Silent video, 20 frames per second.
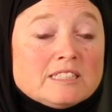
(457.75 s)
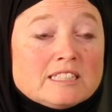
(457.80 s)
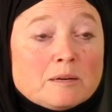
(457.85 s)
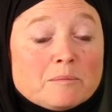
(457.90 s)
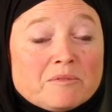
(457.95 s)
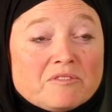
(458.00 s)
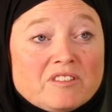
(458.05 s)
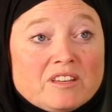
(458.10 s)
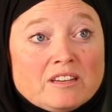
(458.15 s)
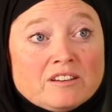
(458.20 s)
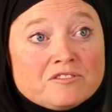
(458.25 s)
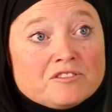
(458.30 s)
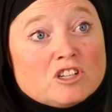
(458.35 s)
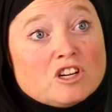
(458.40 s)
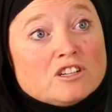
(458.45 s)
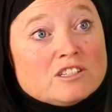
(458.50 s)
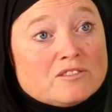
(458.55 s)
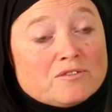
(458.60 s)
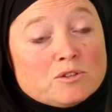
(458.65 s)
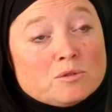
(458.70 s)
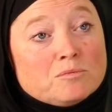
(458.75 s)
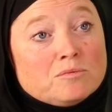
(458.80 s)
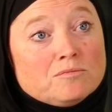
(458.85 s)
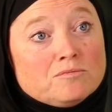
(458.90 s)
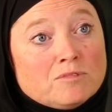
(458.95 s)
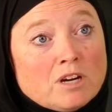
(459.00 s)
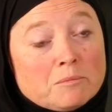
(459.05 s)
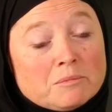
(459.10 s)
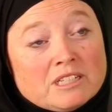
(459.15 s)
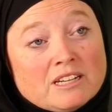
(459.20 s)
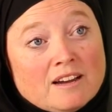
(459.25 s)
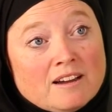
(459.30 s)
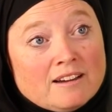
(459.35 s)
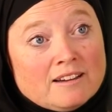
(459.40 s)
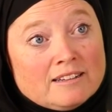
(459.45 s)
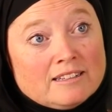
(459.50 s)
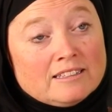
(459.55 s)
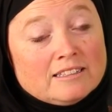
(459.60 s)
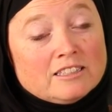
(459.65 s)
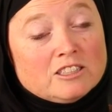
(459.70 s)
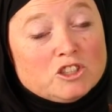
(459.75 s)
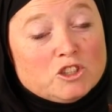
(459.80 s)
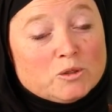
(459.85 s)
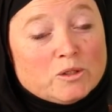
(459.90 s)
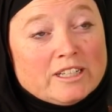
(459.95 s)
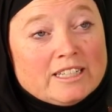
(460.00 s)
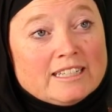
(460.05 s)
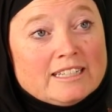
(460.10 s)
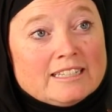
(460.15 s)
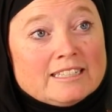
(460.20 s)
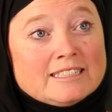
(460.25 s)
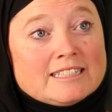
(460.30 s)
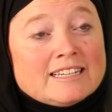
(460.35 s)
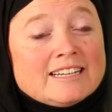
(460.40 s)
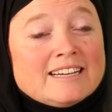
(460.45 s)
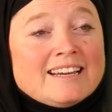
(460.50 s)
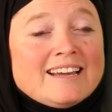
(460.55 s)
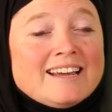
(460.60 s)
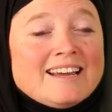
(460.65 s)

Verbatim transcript: some of the iftars for Ramadan and enjoyed it.